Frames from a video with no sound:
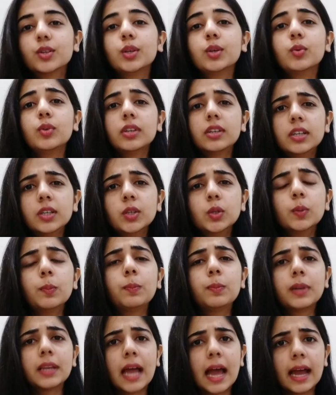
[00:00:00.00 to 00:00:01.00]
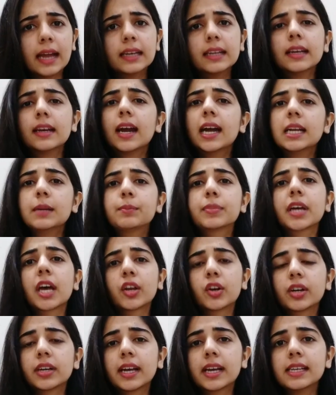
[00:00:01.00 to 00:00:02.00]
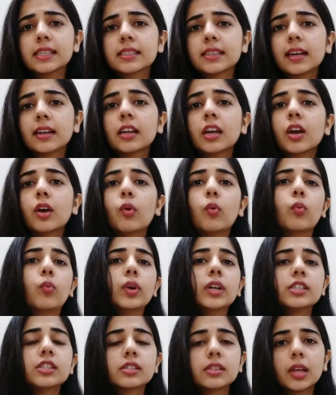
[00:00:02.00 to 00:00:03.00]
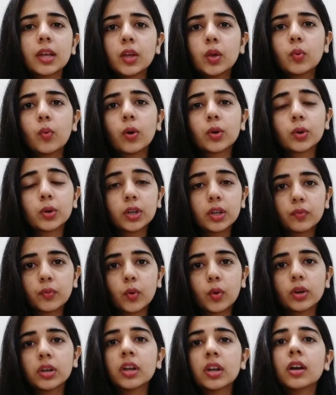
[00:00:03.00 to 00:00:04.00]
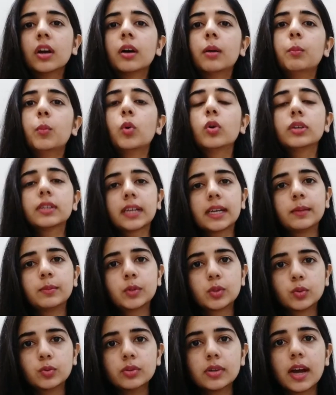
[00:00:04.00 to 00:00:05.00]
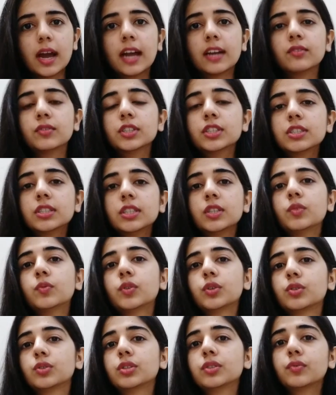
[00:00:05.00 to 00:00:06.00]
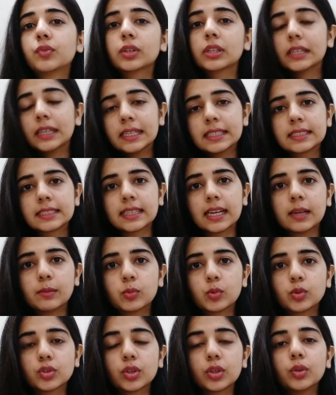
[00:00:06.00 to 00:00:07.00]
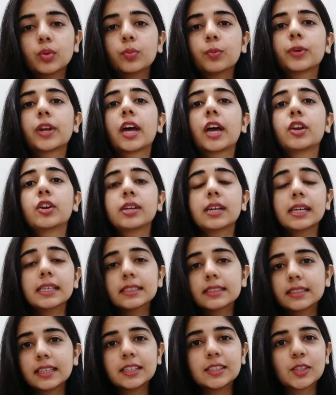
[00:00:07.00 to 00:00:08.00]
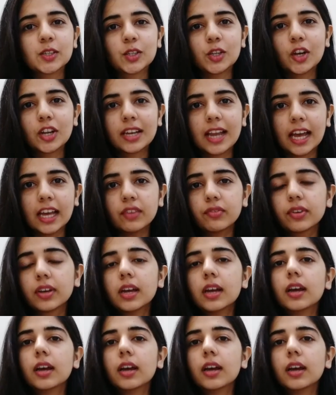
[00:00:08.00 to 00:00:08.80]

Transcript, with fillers: So you learn to plan and prioritize that which thing you want to devote more time to and which thing you want to devote less time to. So you prioritize things in your life.